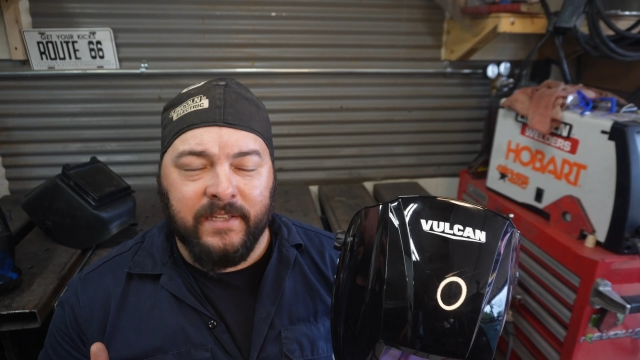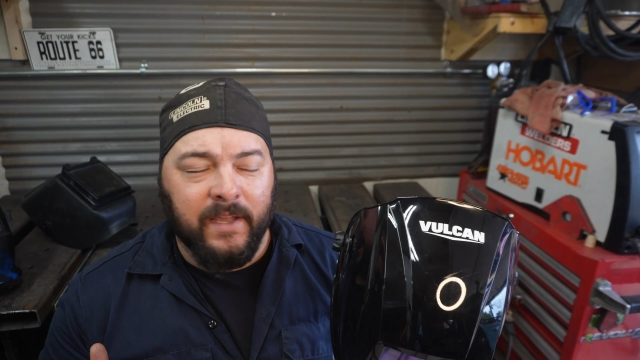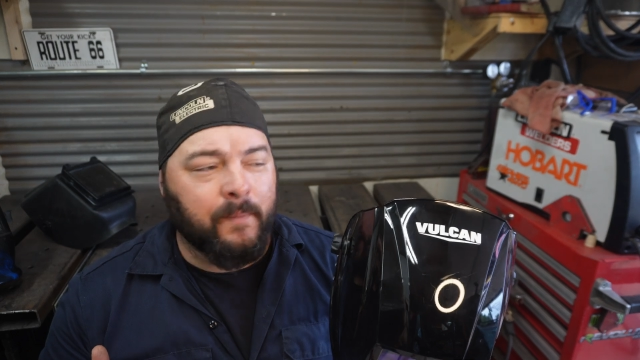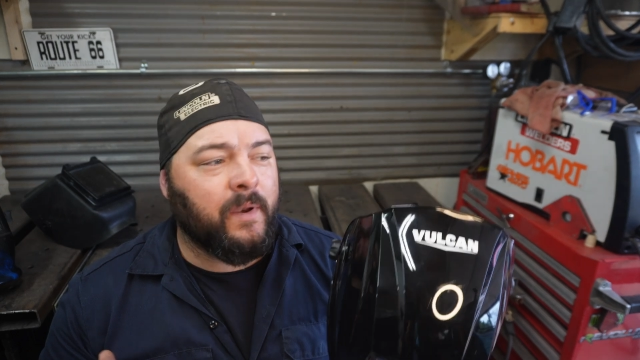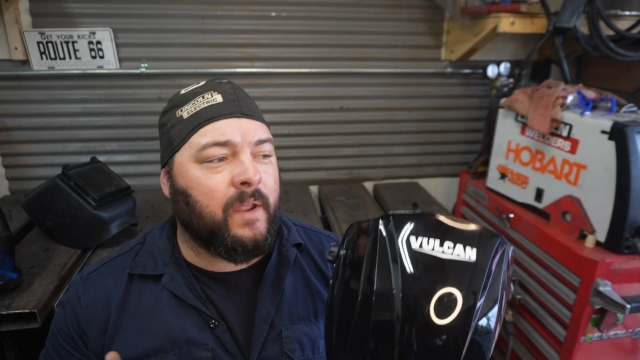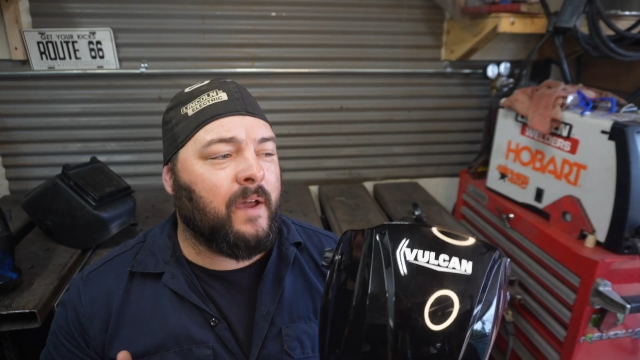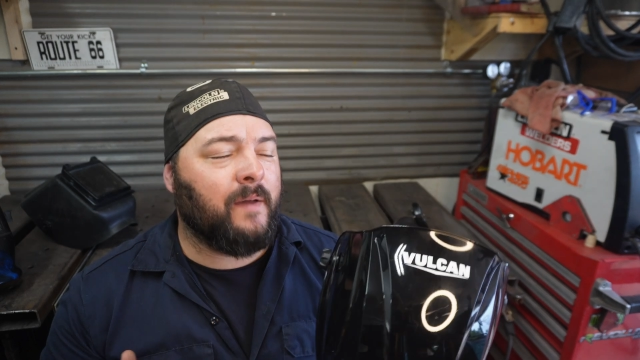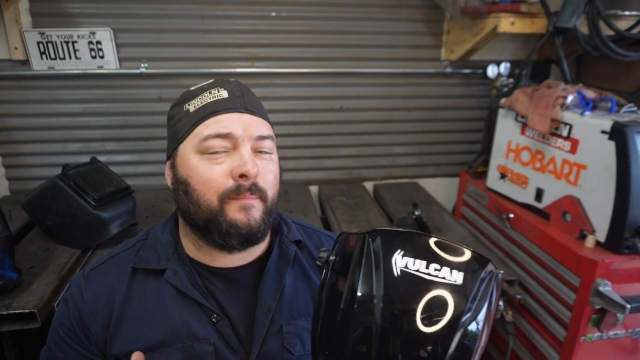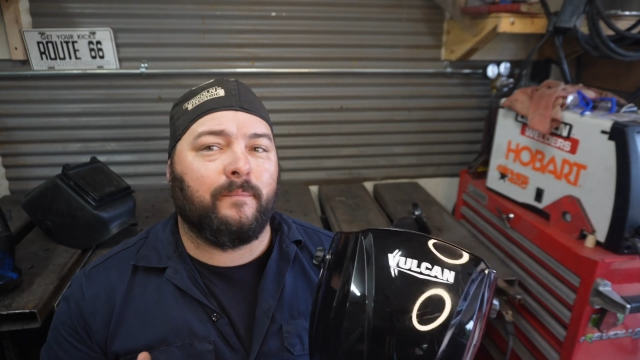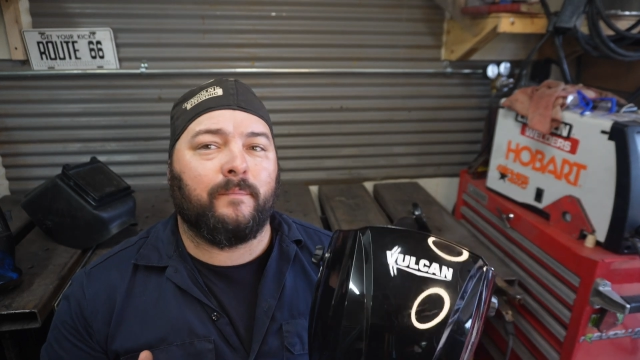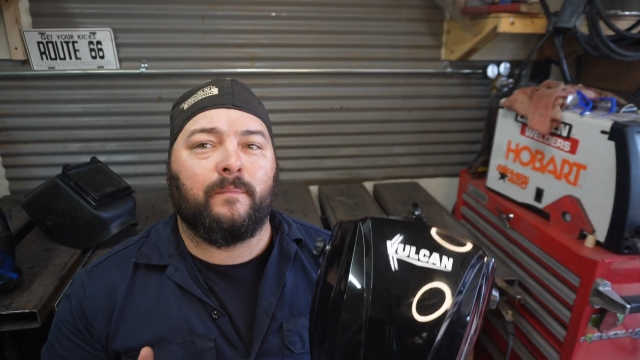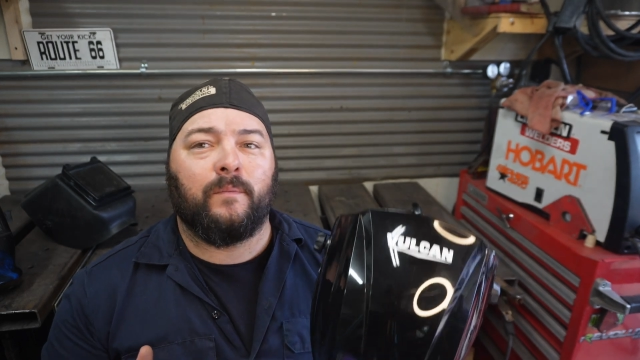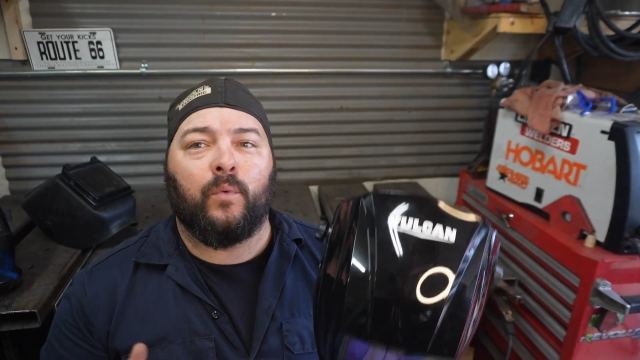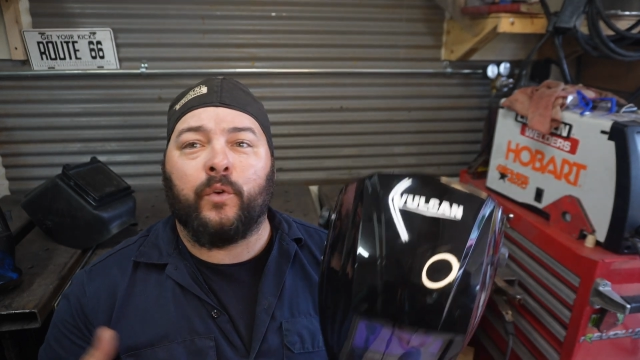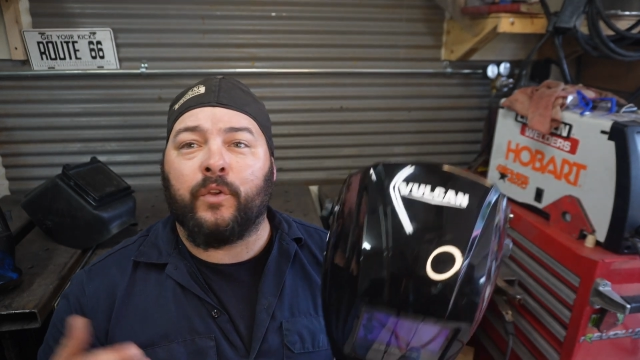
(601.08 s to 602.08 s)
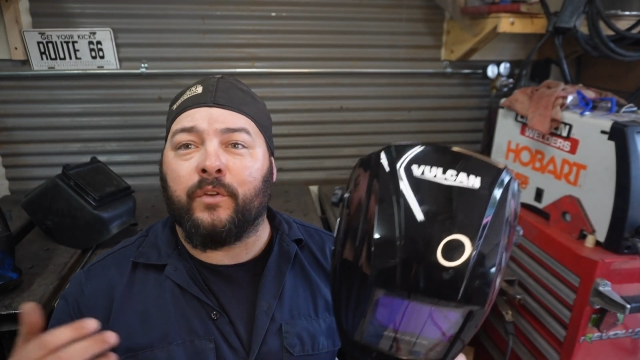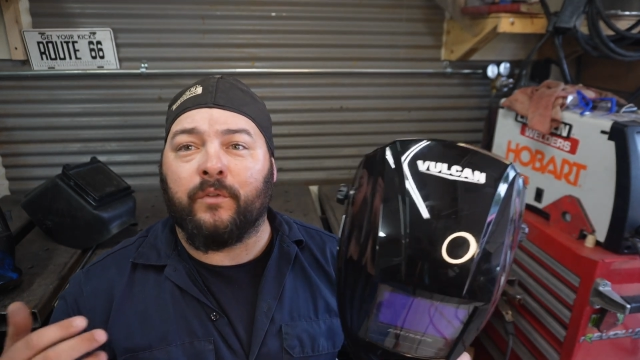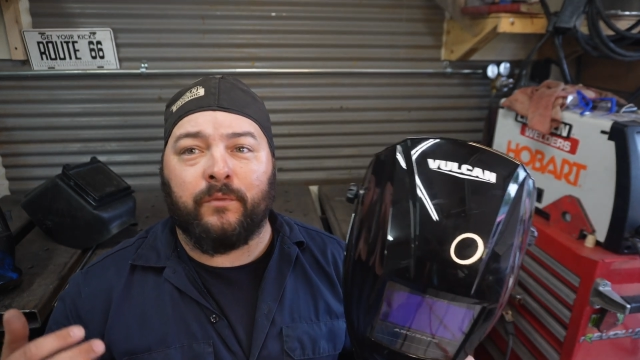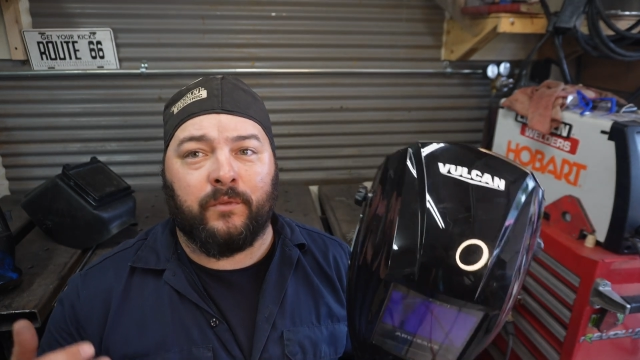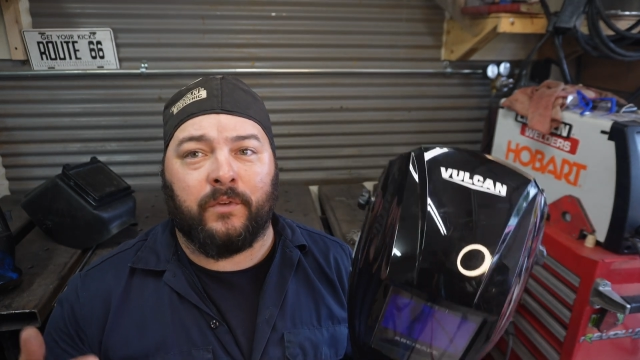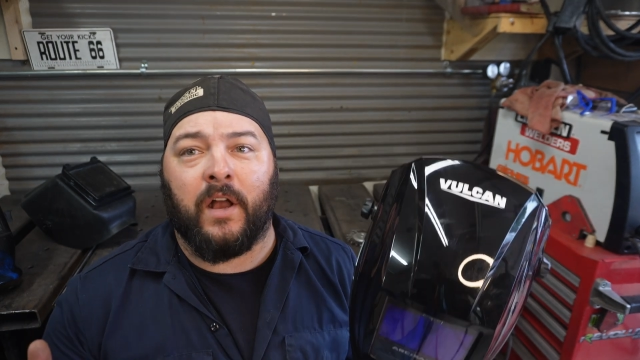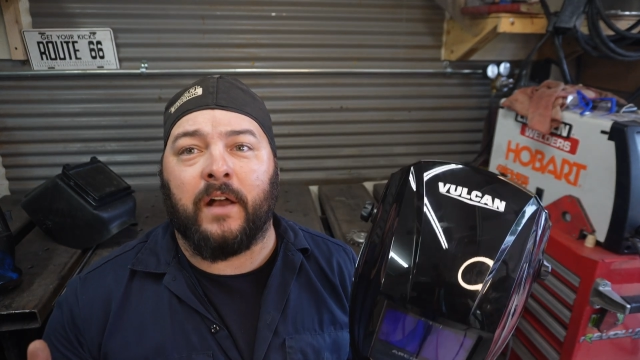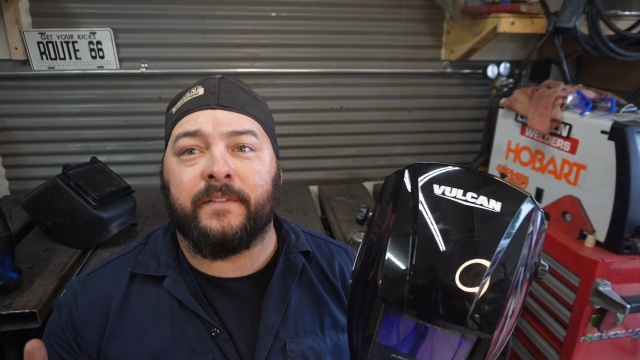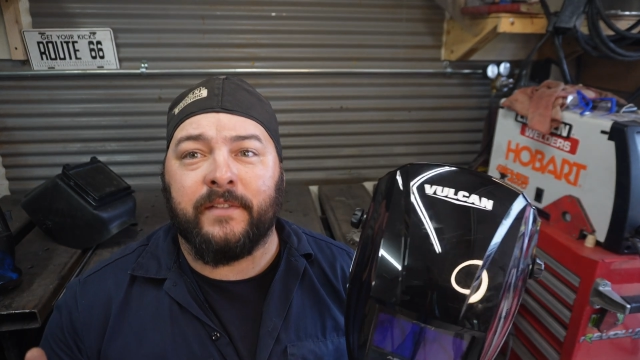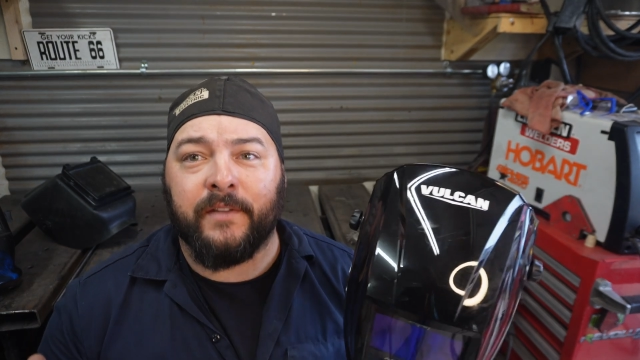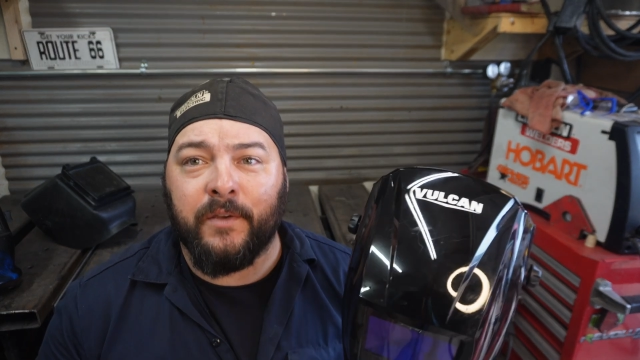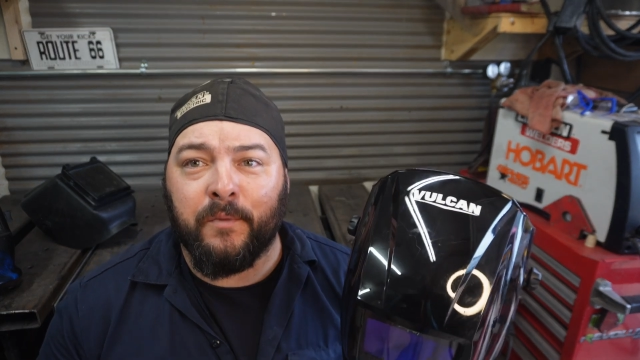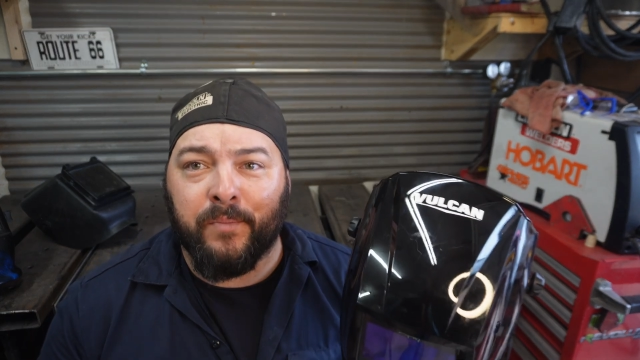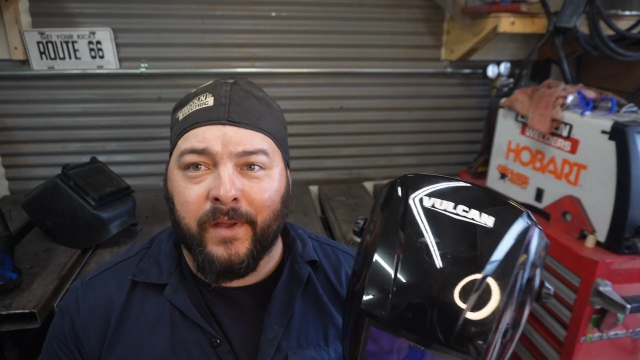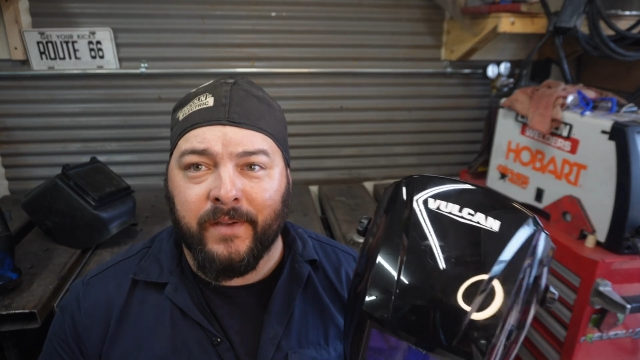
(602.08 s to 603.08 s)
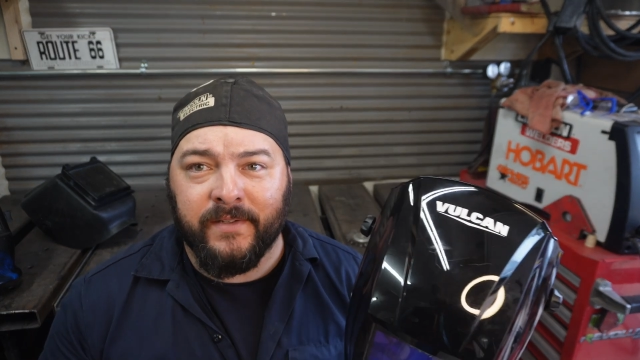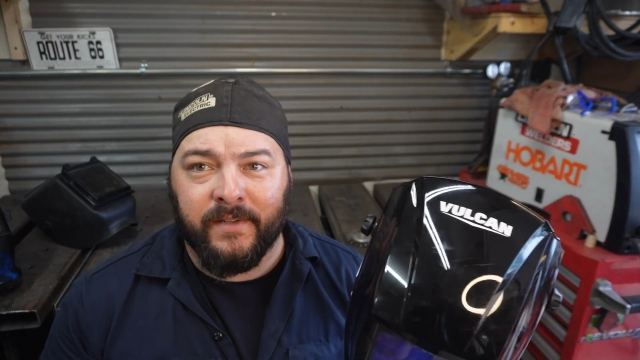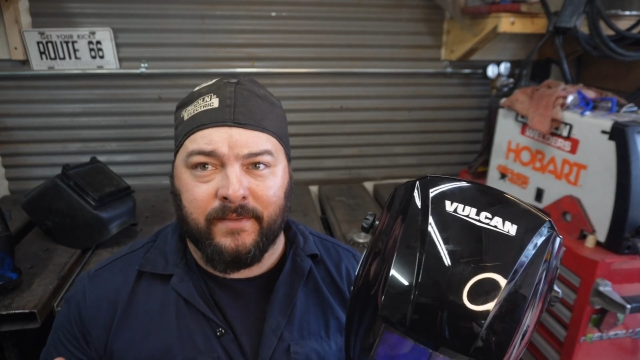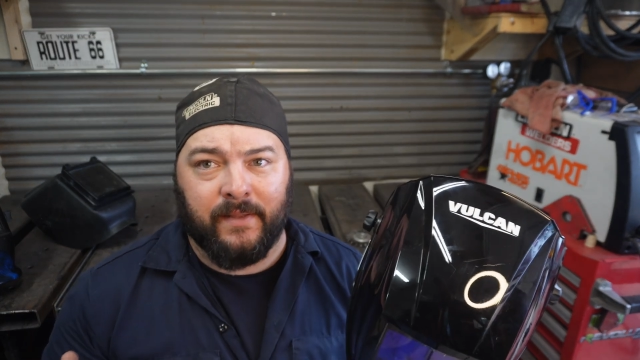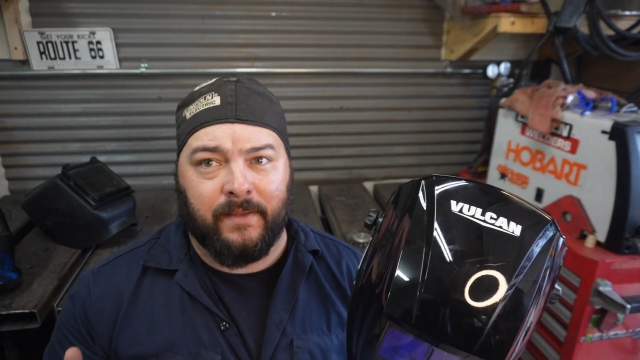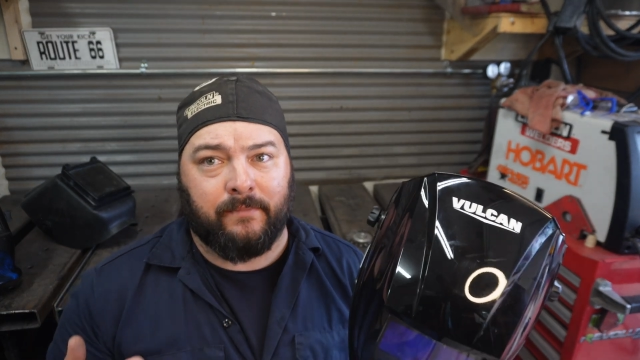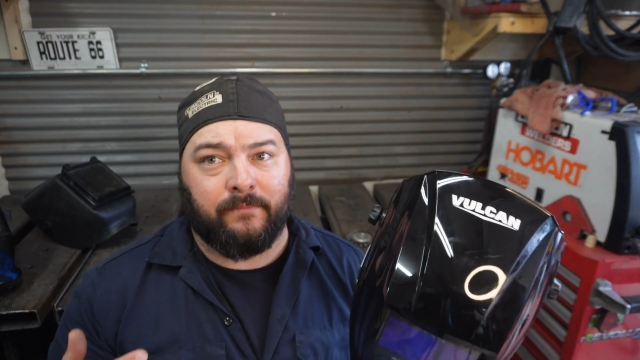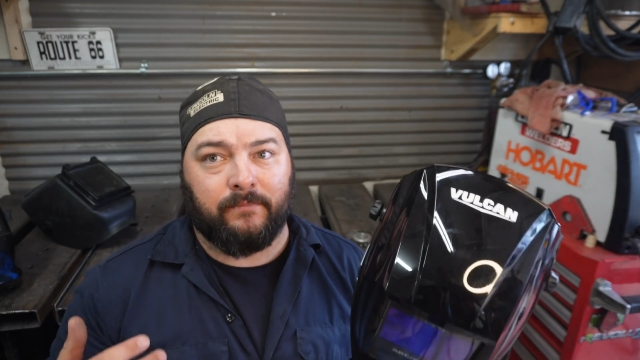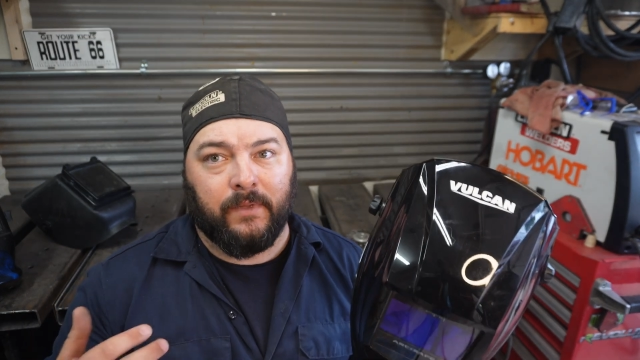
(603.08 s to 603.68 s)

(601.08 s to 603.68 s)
coming up, or you constantly do projects like